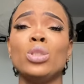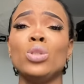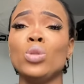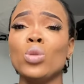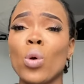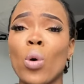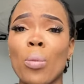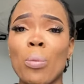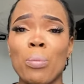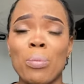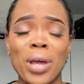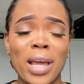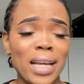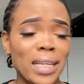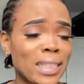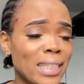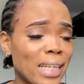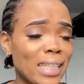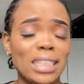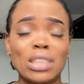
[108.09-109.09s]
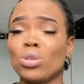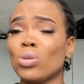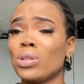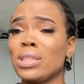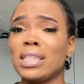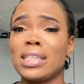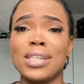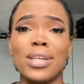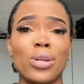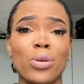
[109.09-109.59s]
no patience,
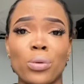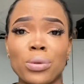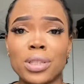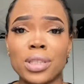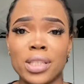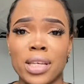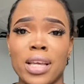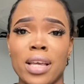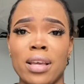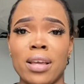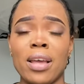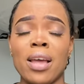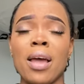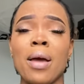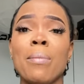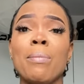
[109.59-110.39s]
nothing.